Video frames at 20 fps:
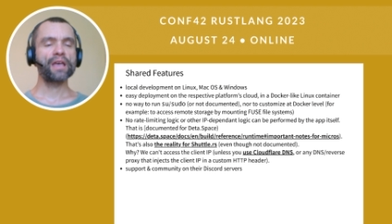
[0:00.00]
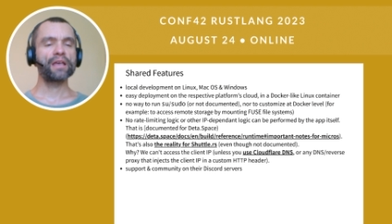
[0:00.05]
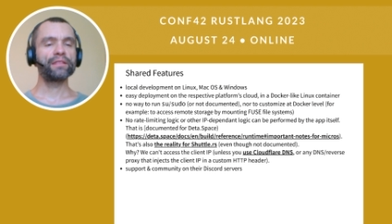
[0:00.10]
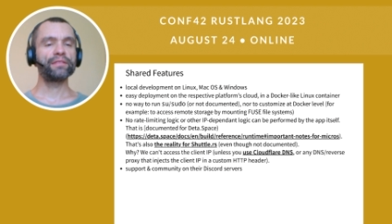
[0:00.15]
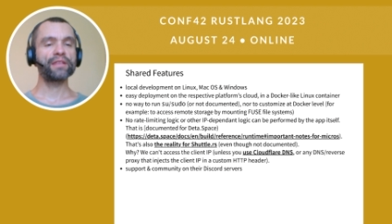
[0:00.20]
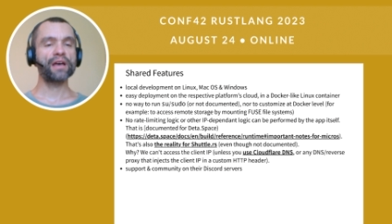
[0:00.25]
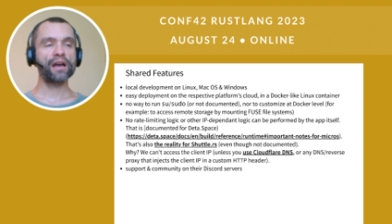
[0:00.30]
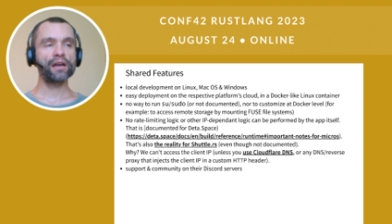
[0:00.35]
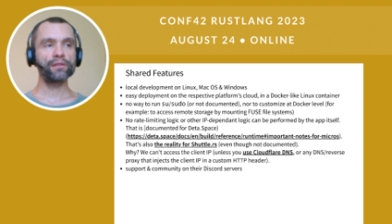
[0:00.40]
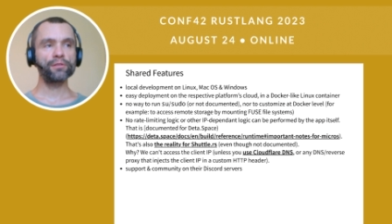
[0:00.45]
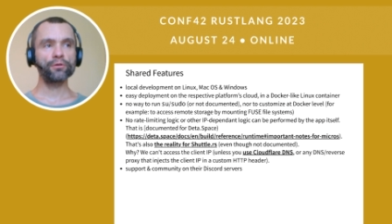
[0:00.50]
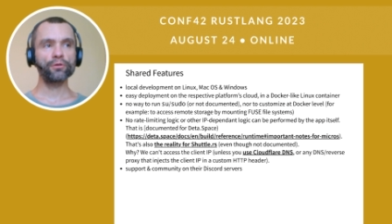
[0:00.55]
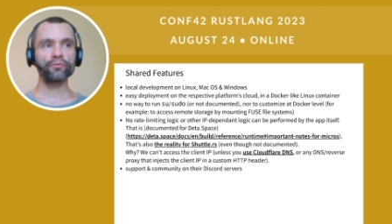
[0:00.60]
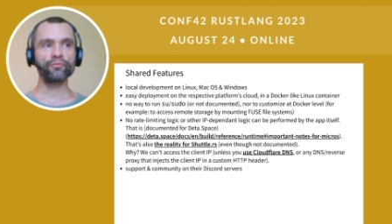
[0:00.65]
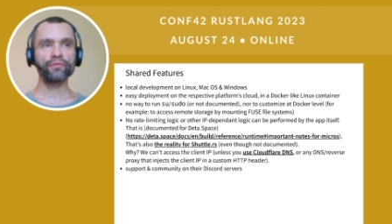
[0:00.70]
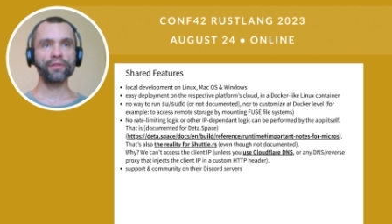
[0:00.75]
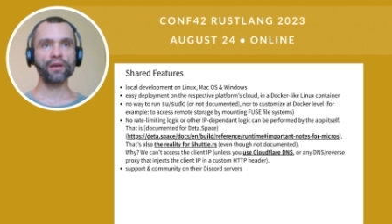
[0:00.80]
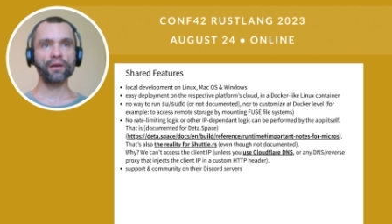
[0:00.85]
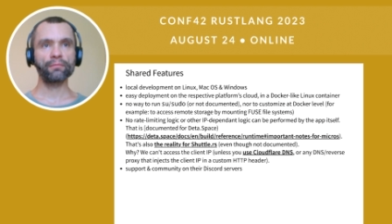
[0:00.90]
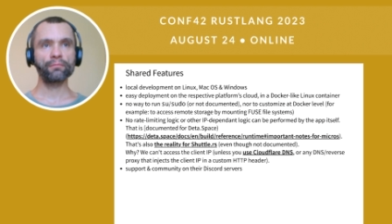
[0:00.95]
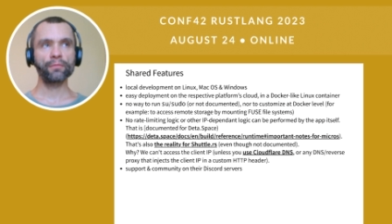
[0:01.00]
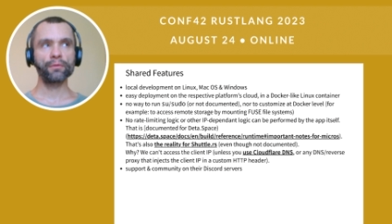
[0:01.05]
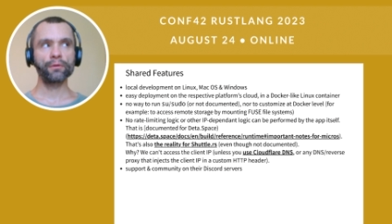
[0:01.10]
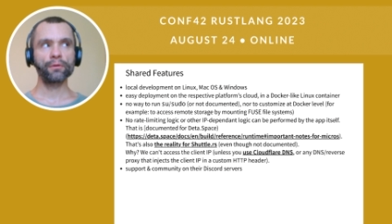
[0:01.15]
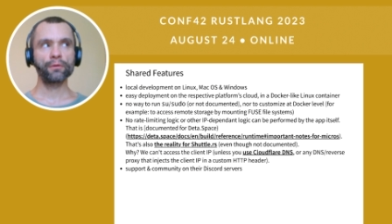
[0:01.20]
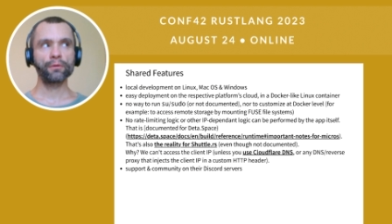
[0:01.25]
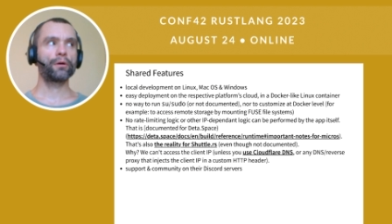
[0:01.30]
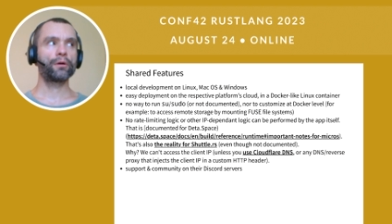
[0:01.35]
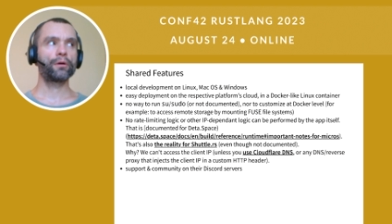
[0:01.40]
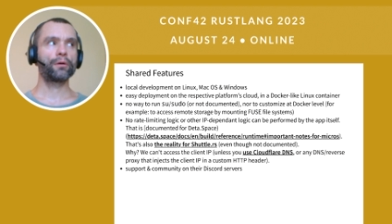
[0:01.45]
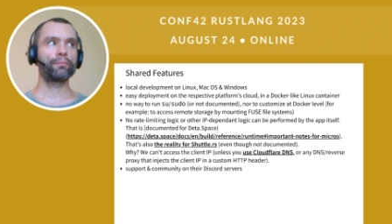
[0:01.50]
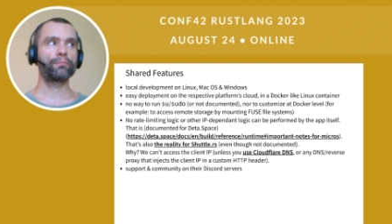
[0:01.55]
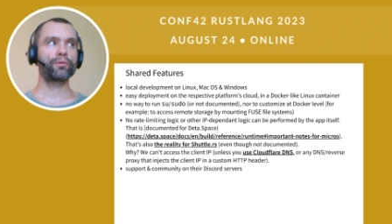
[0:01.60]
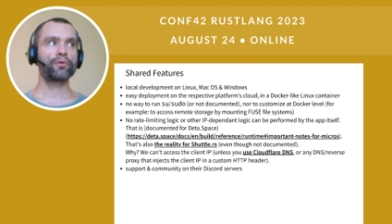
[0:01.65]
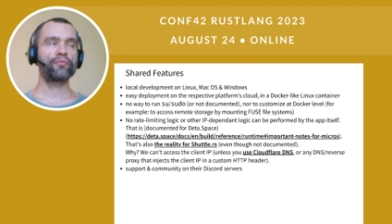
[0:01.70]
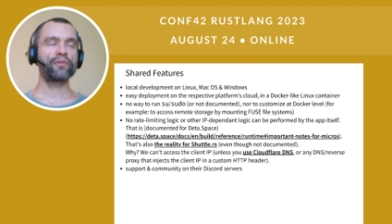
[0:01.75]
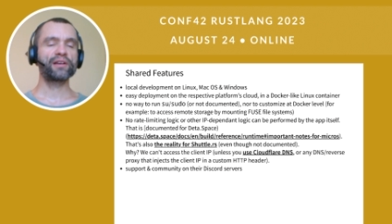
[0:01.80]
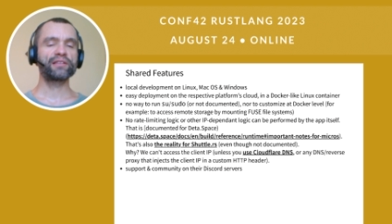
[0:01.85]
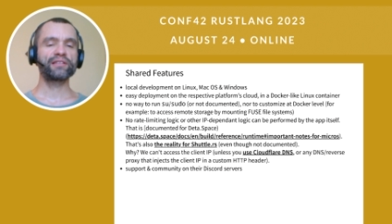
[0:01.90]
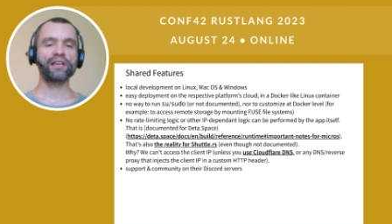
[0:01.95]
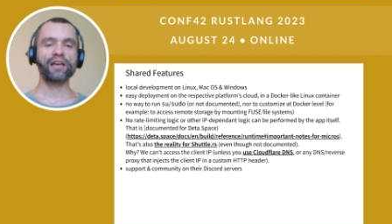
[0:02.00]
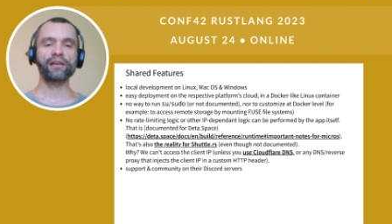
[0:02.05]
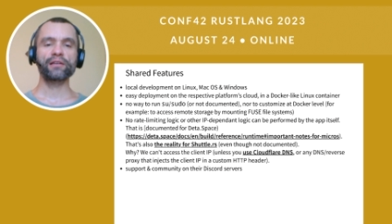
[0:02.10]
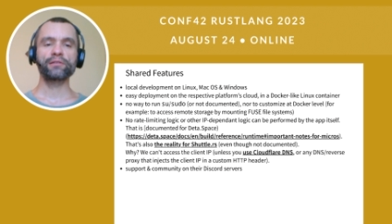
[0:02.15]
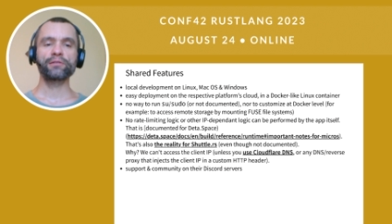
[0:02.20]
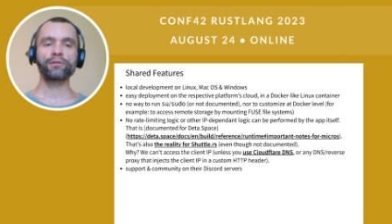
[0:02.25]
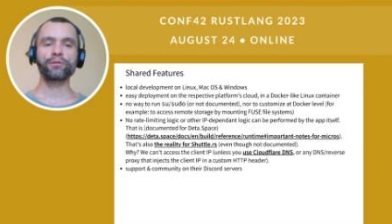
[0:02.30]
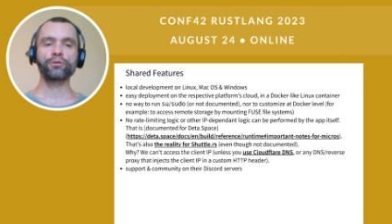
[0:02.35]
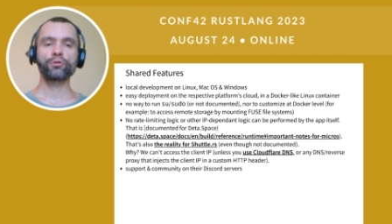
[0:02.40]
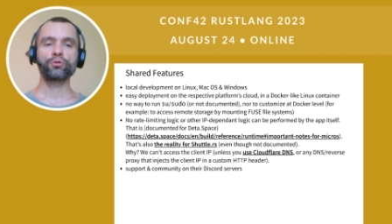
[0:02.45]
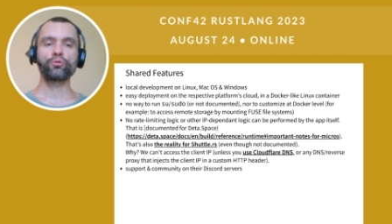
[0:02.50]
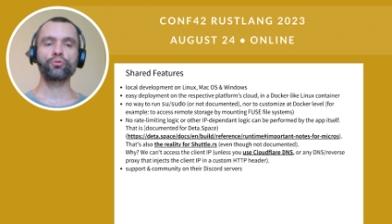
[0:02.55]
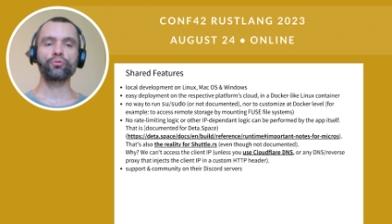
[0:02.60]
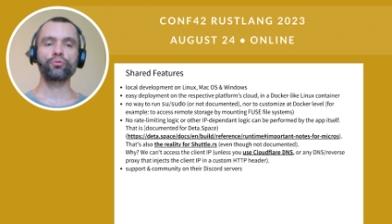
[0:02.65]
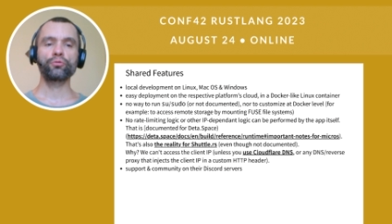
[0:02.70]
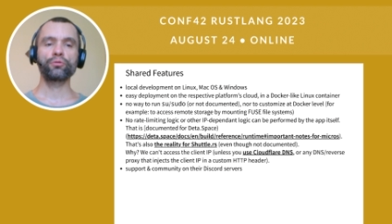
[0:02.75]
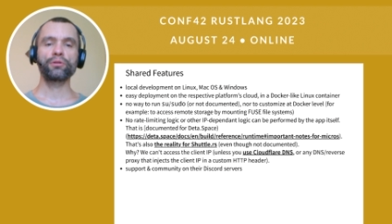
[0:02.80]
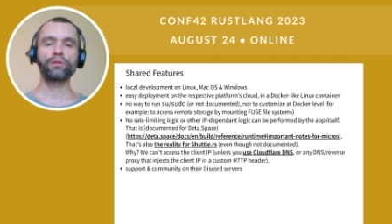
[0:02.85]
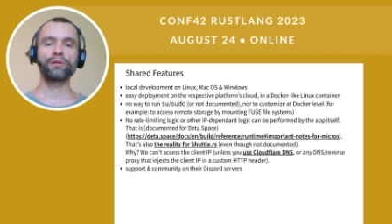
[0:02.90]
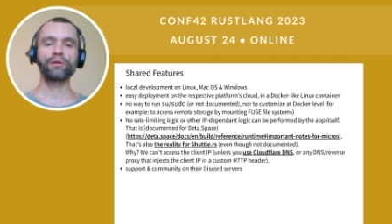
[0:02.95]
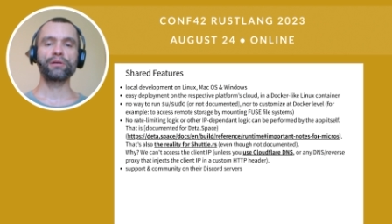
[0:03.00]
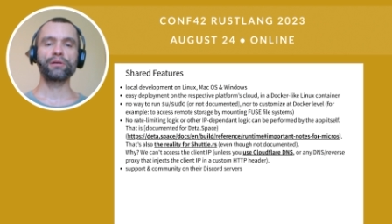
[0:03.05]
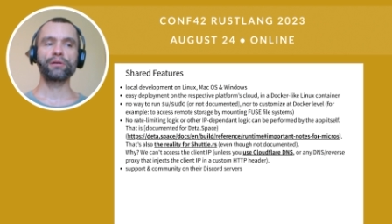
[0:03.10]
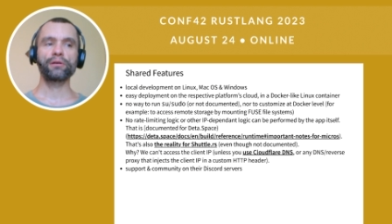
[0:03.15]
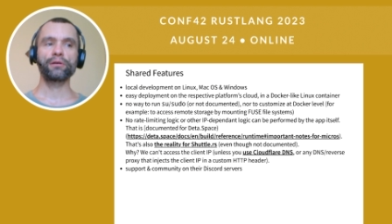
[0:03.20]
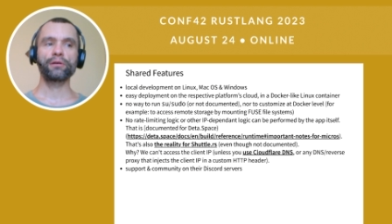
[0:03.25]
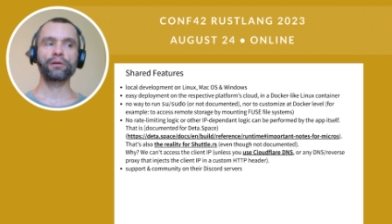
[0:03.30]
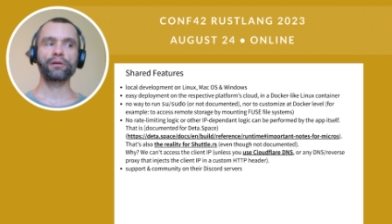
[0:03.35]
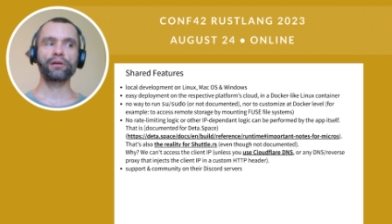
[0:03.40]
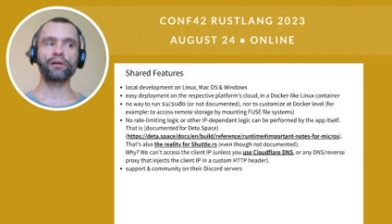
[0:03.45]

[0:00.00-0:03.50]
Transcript: Neither of them provides access to the